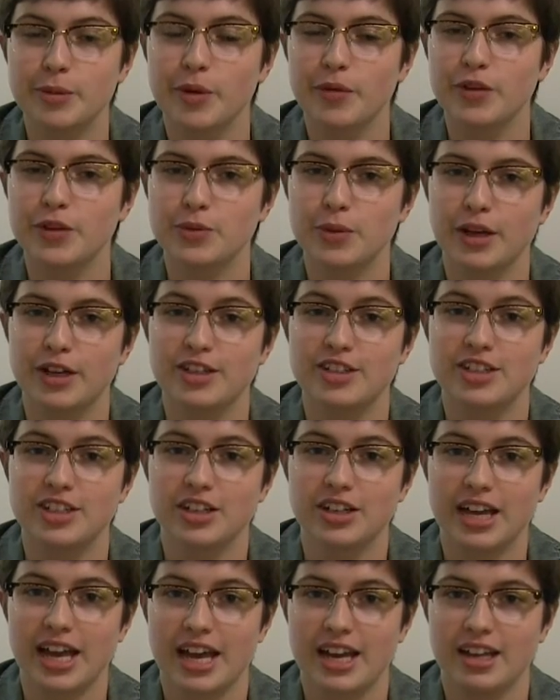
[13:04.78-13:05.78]
movies while you
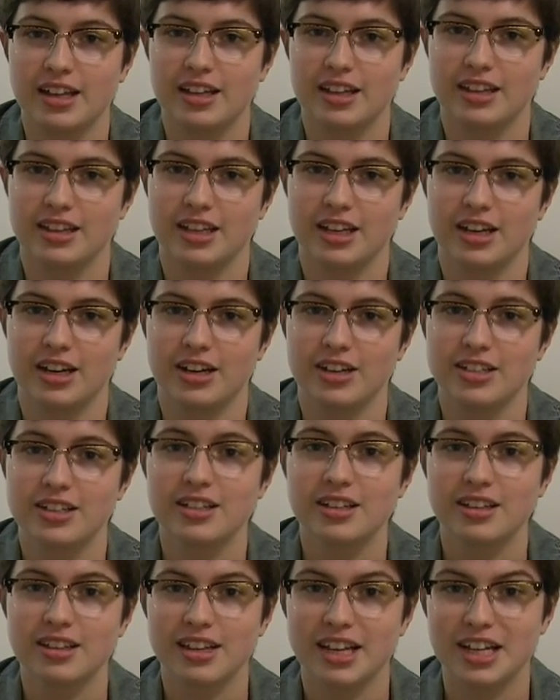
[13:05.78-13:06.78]
still can in the theaters.
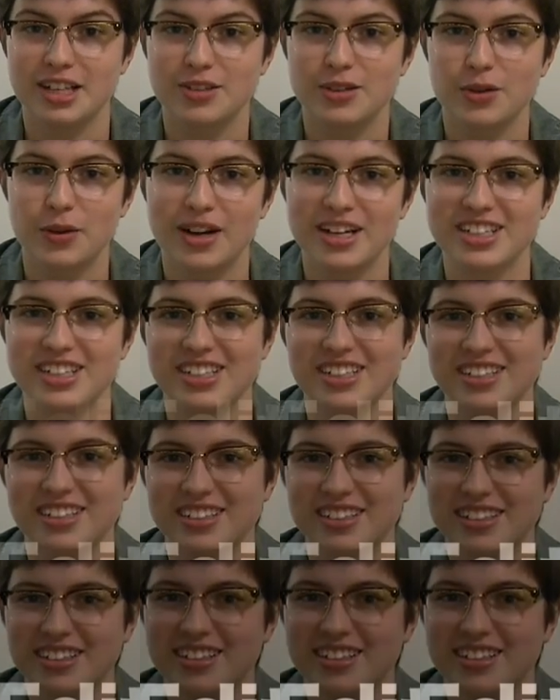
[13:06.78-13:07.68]
Thanks for watching.